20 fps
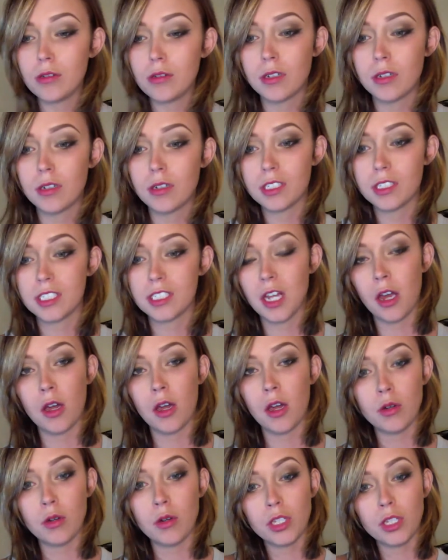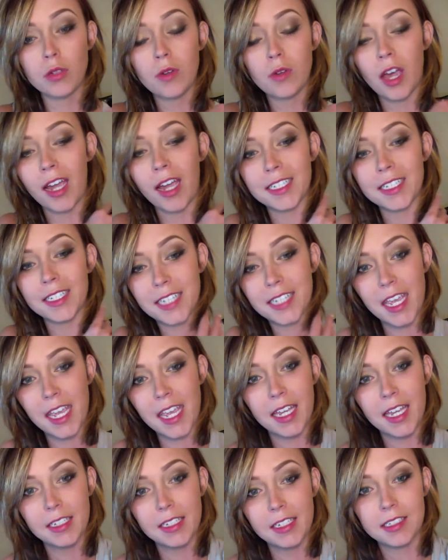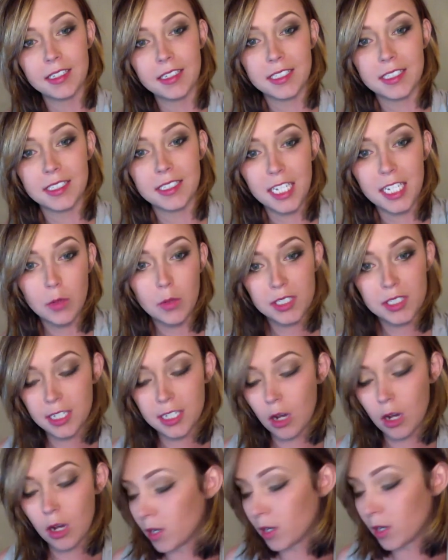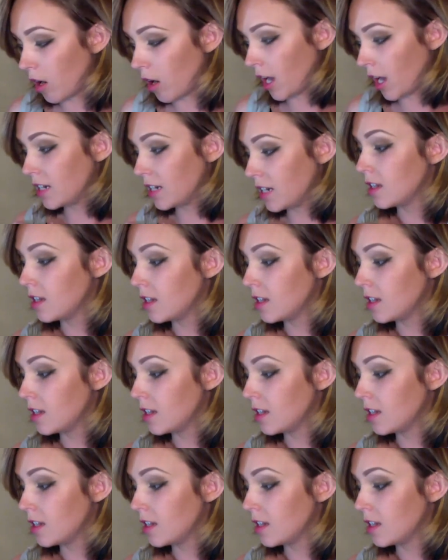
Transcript: so you guys can see what's going on,